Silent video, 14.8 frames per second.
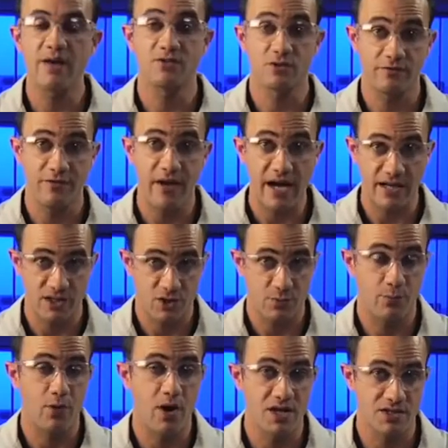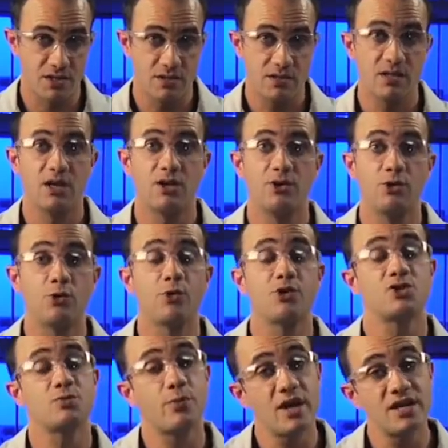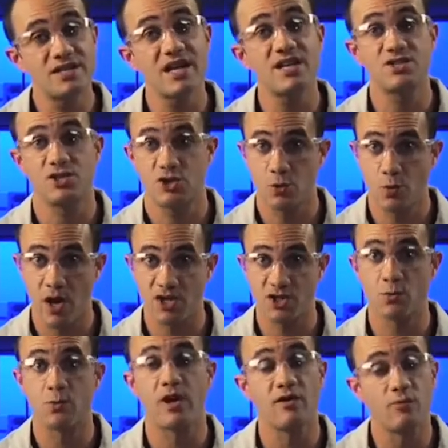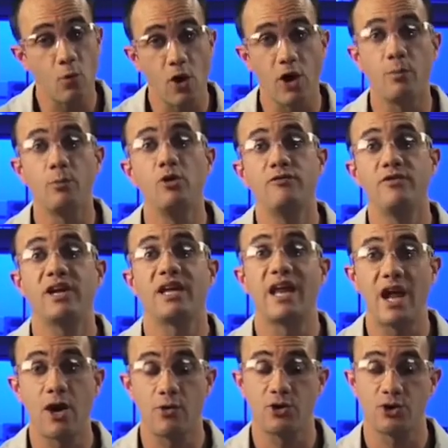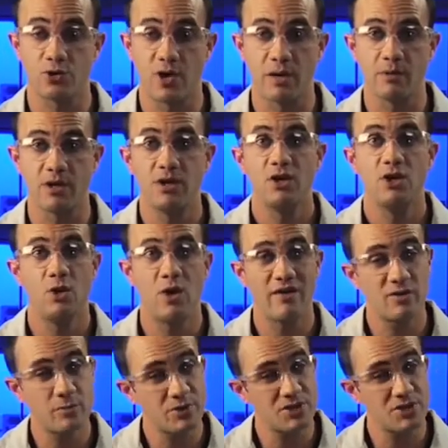we have surfactants present and you're in a spray tank situation where you have water moving and air entrainment, you have